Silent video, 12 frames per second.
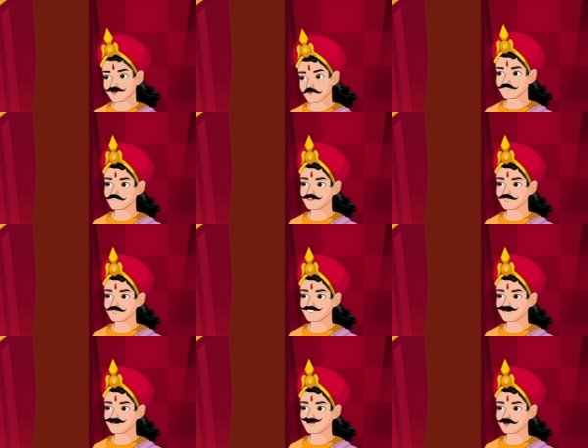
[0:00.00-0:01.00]
It will be a
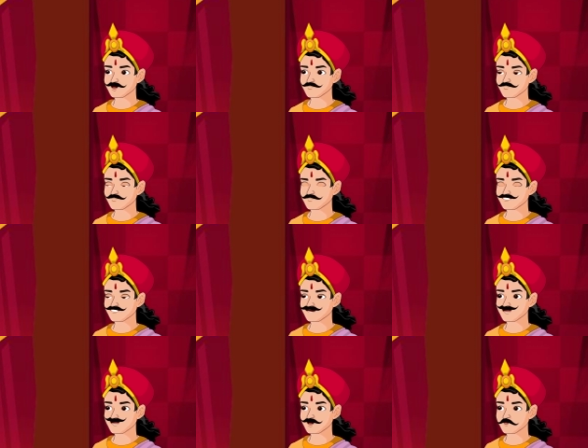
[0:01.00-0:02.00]
matter of great
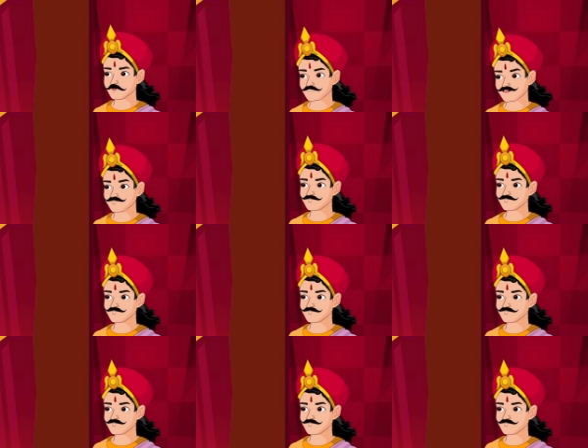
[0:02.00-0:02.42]
pride for